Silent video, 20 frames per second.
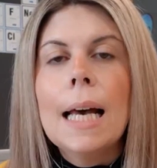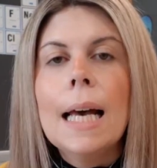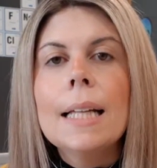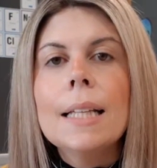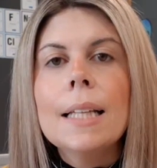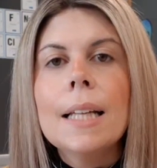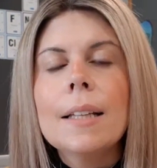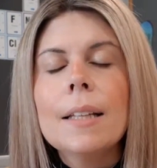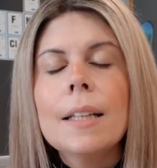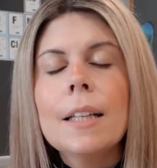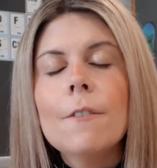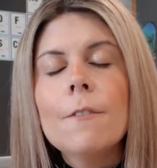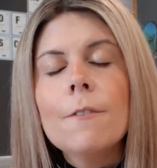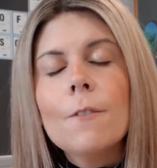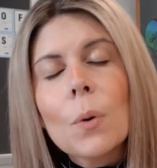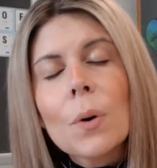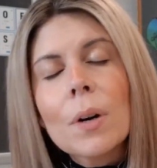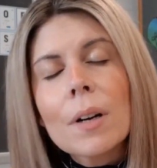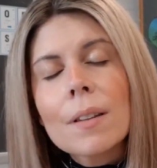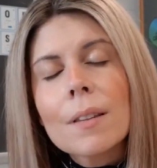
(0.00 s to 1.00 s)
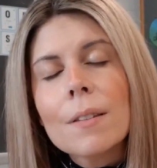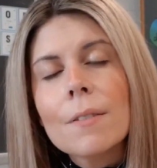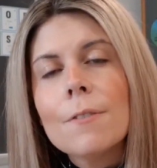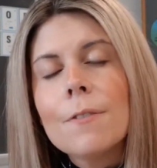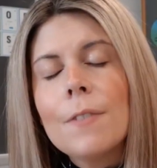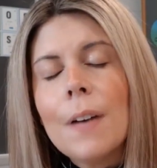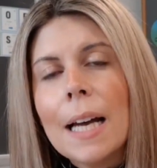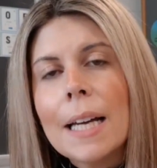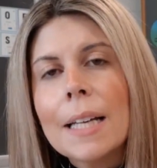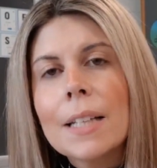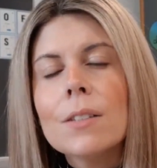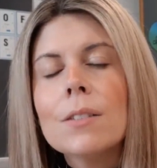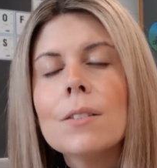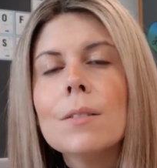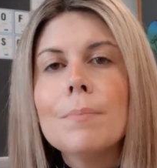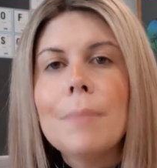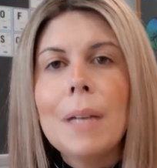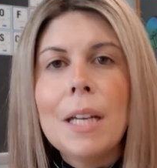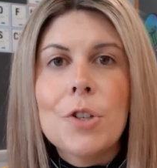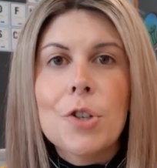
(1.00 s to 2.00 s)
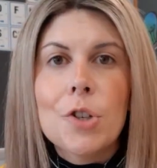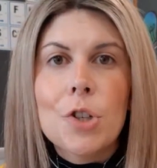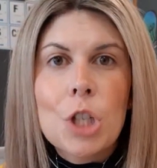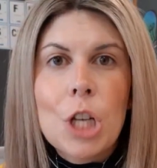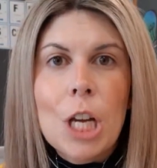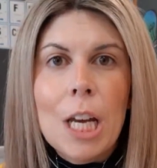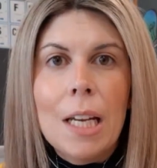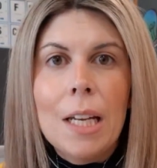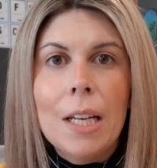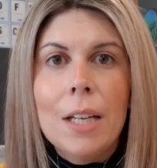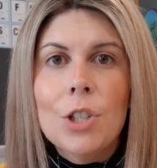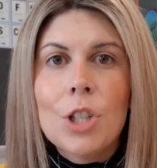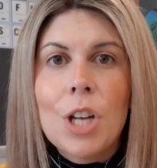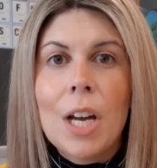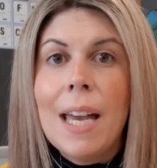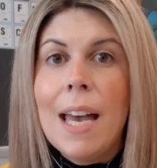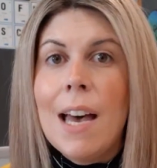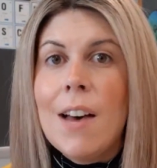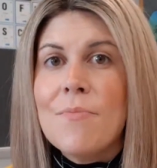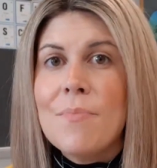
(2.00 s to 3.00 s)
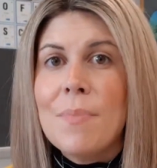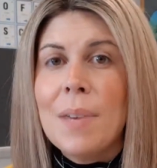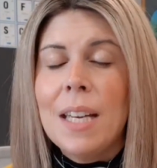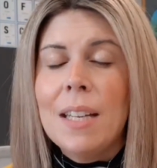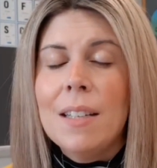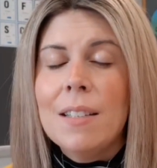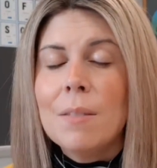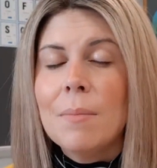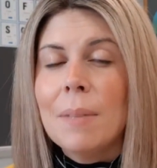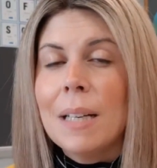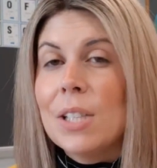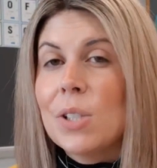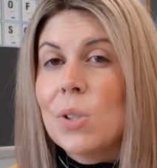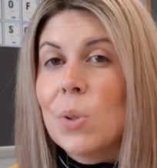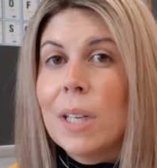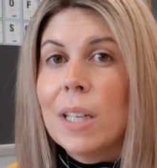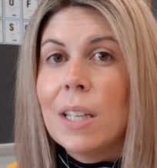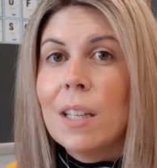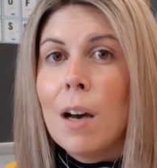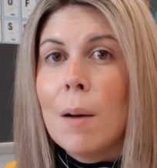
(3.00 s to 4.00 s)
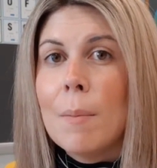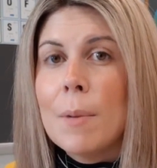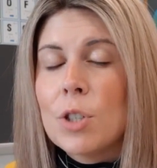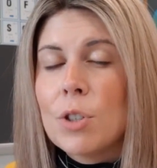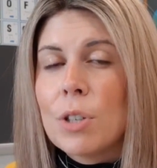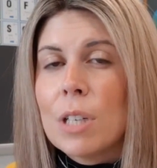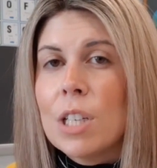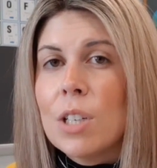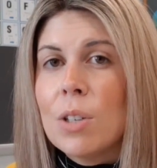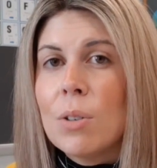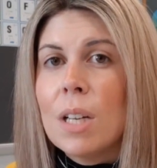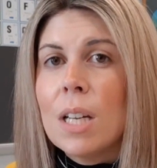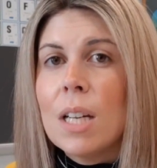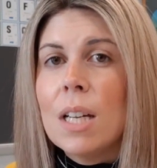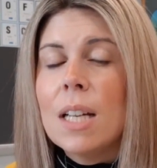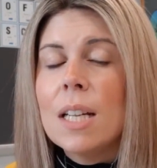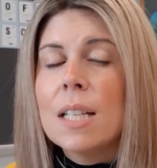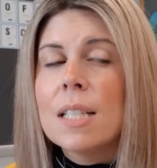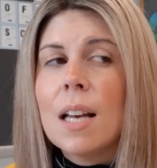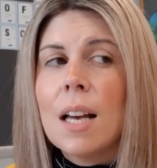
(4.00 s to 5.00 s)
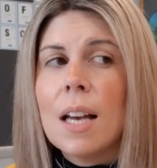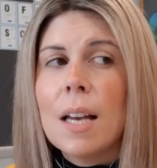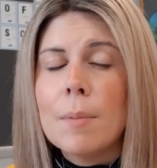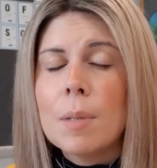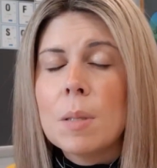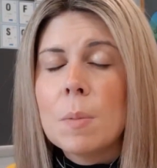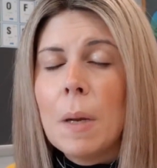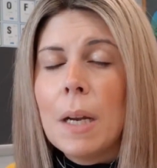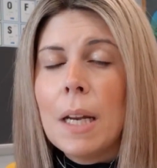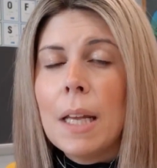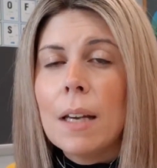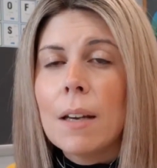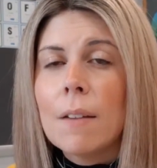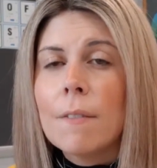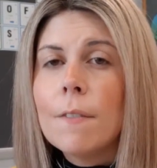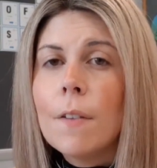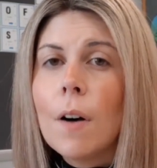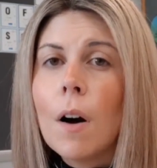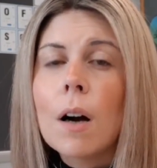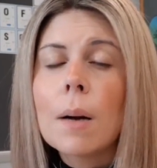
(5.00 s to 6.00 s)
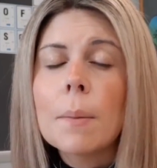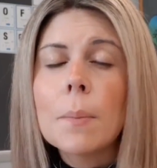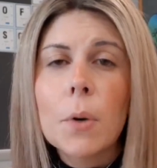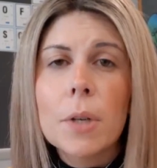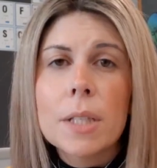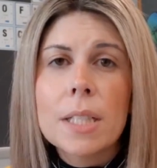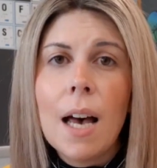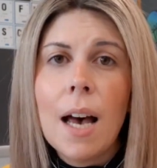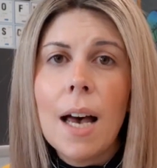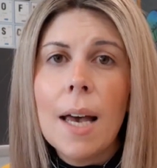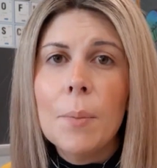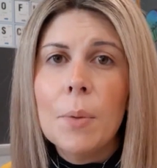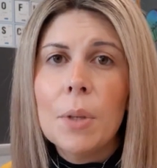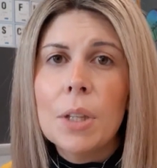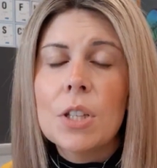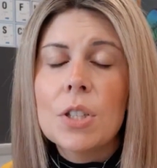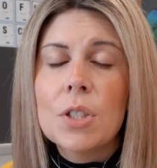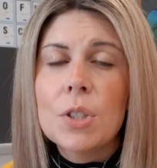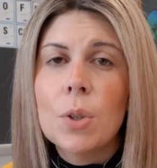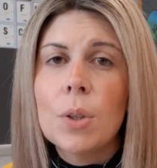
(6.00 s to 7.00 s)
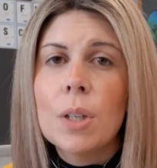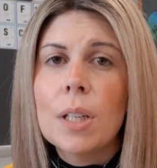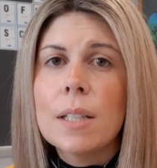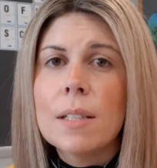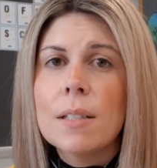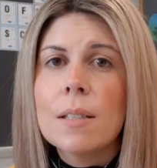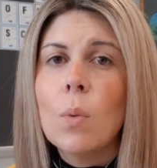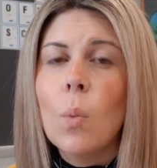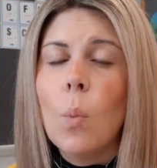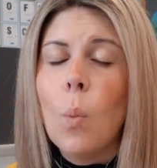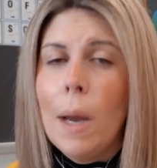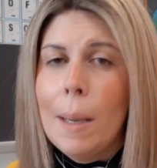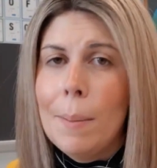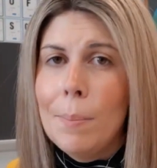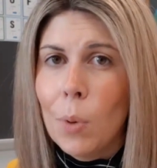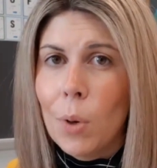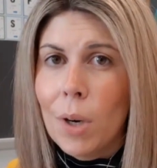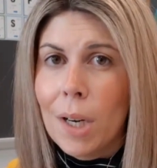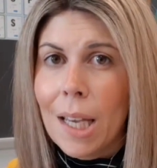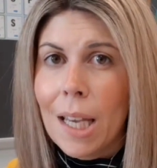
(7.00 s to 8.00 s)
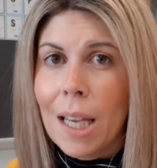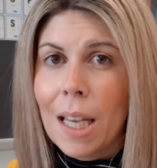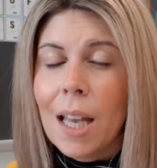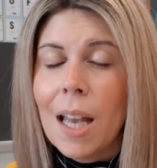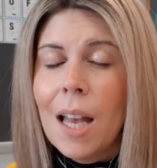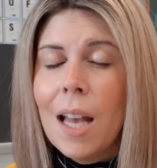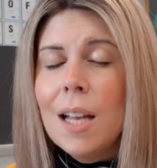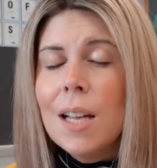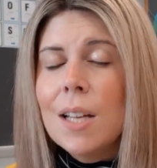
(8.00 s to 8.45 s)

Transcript: and then the fourth final major change I have made to my stoichiometry unit is I am spending far more time with the students whiteboarding.